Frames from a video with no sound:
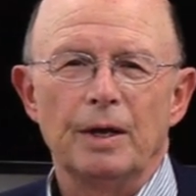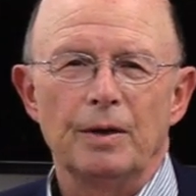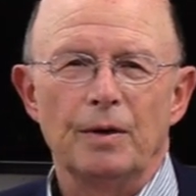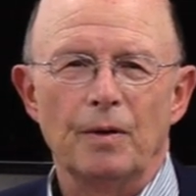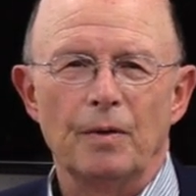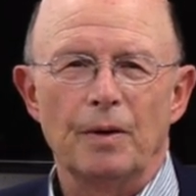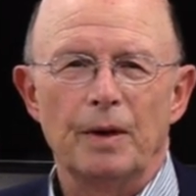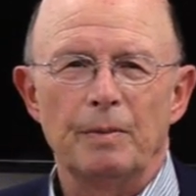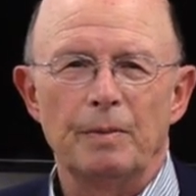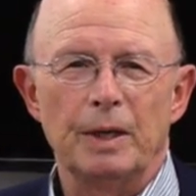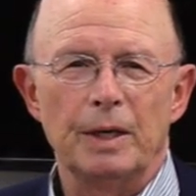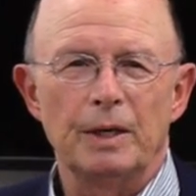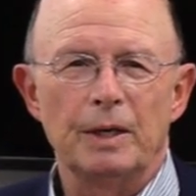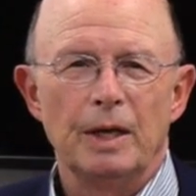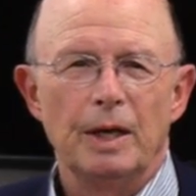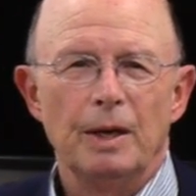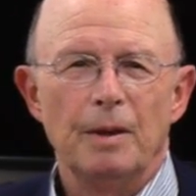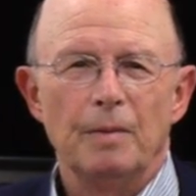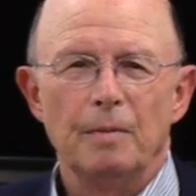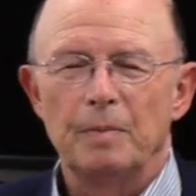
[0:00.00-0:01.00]
You know, I mean,
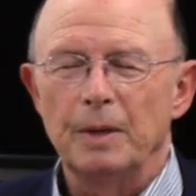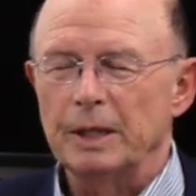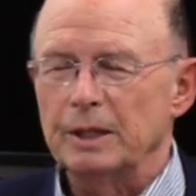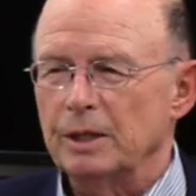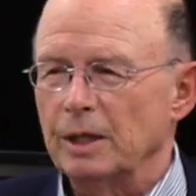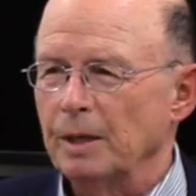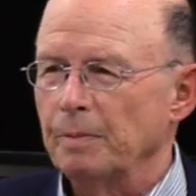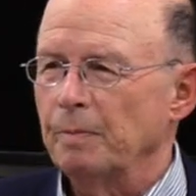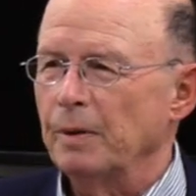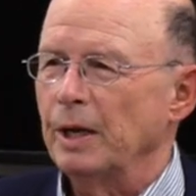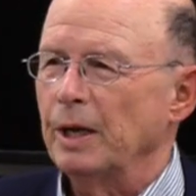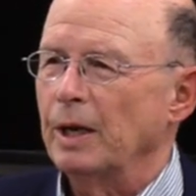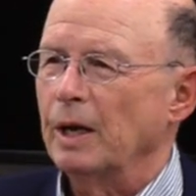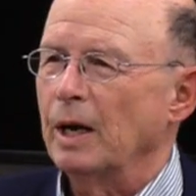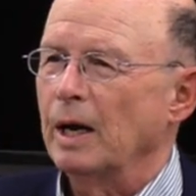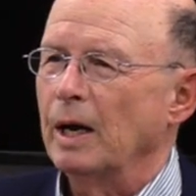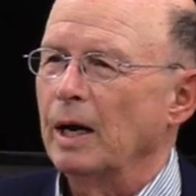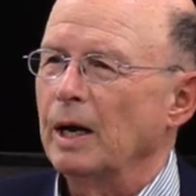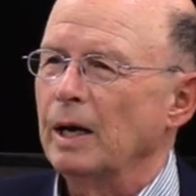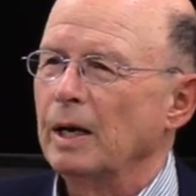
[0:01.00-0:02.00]
but, but
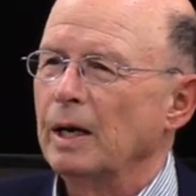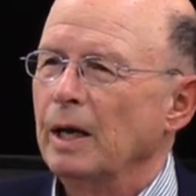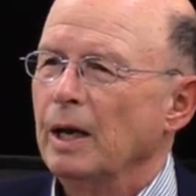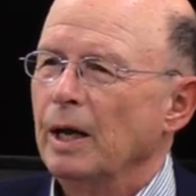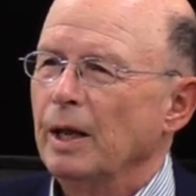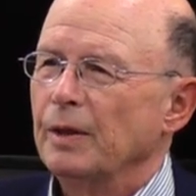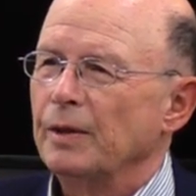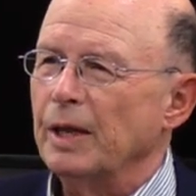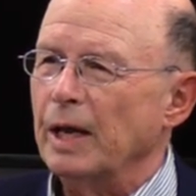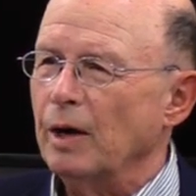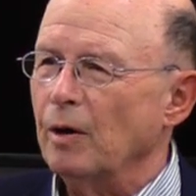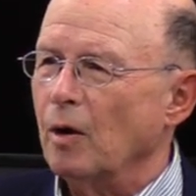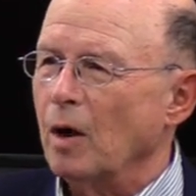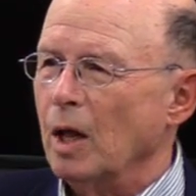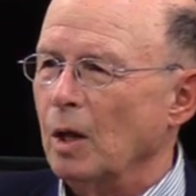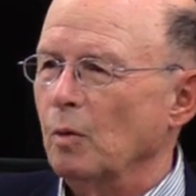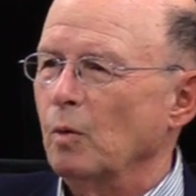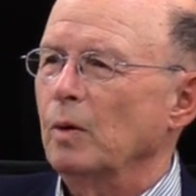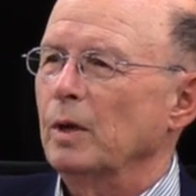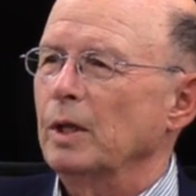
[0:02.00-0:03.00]
uh, they're
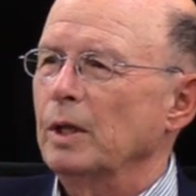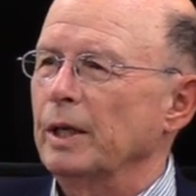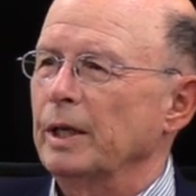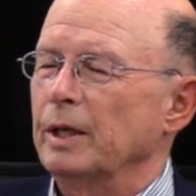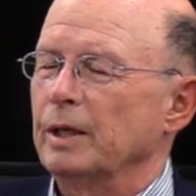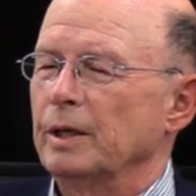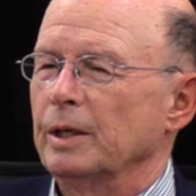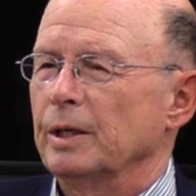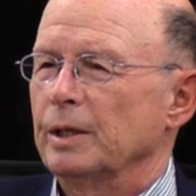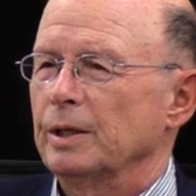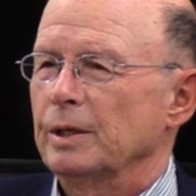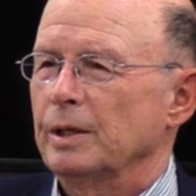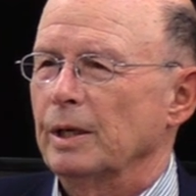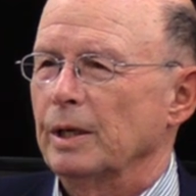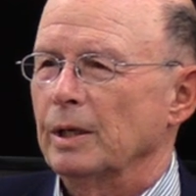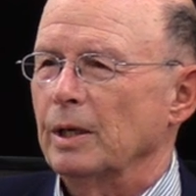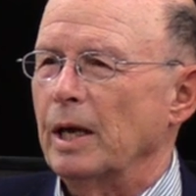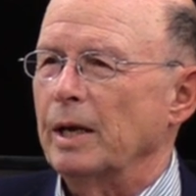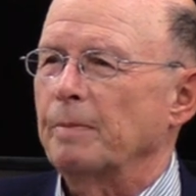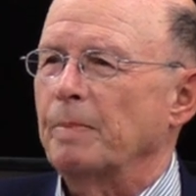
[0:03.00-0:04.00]
all willing
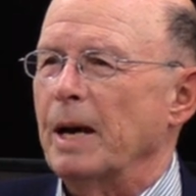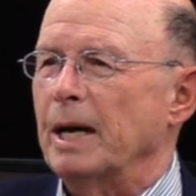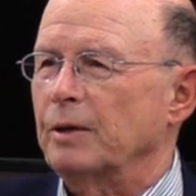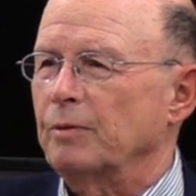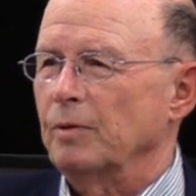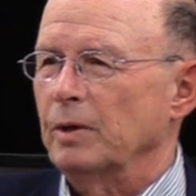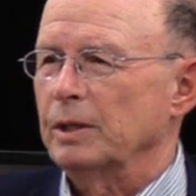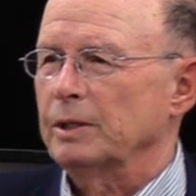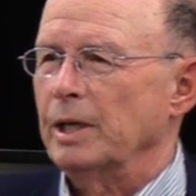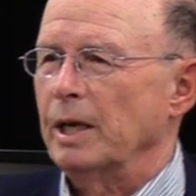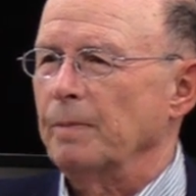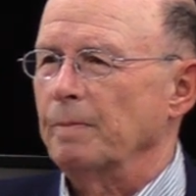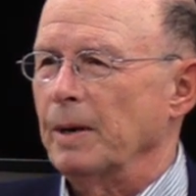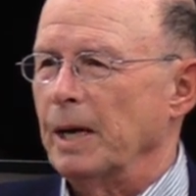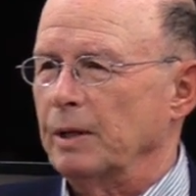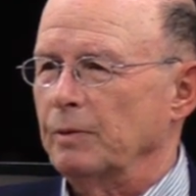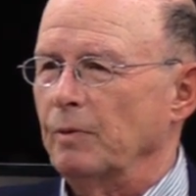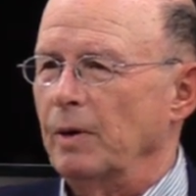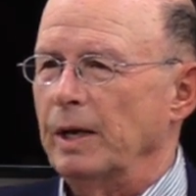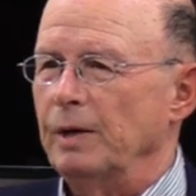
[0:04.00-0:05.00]
like Bahrain, take
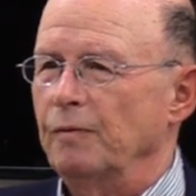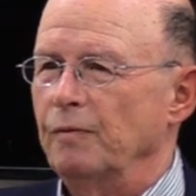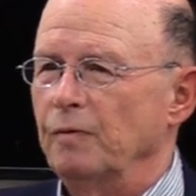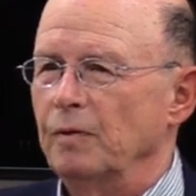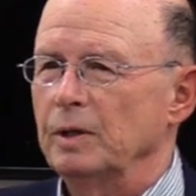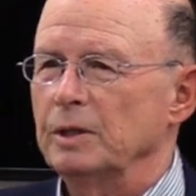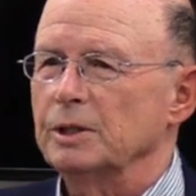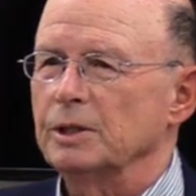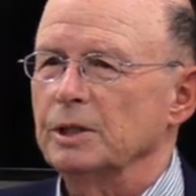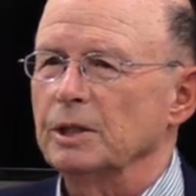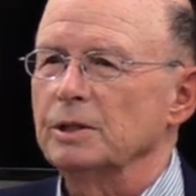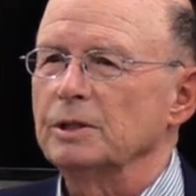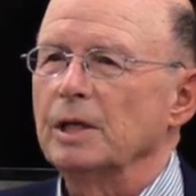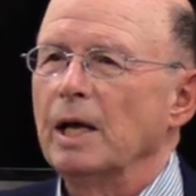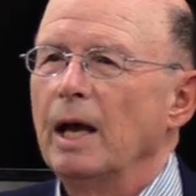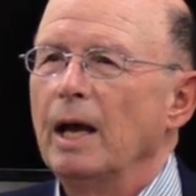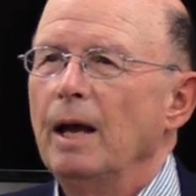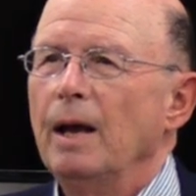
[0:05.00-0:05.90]
Bahrain for instance,